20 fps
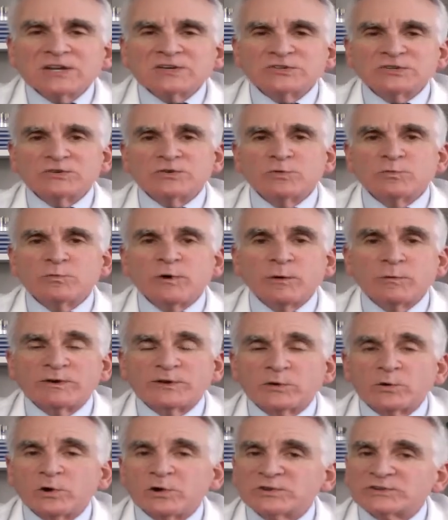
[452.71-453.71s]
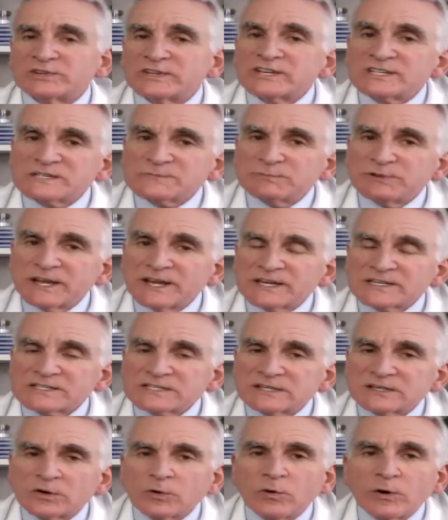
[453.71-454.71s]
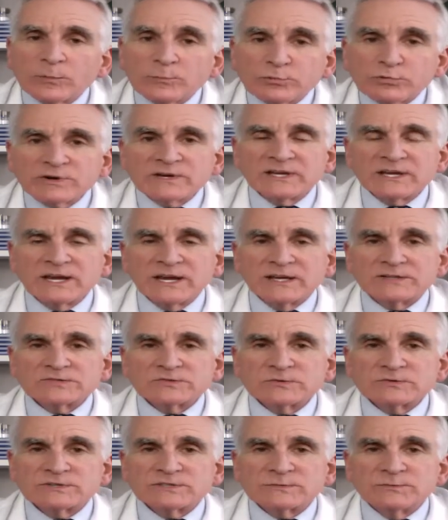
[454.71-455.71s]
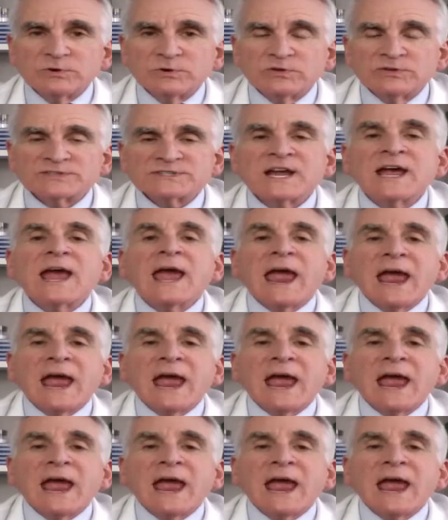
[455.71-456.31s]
to what we call dysplastic or precancerous moles,